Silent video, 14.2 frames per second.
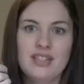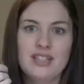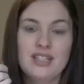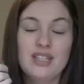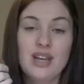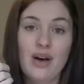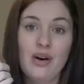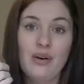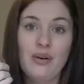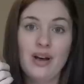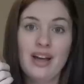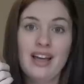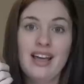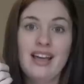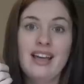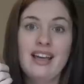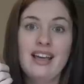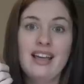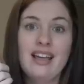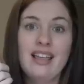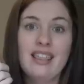So
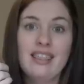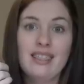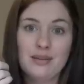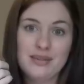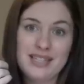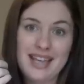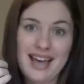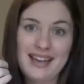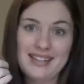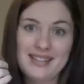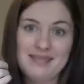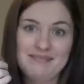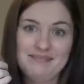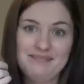there was that.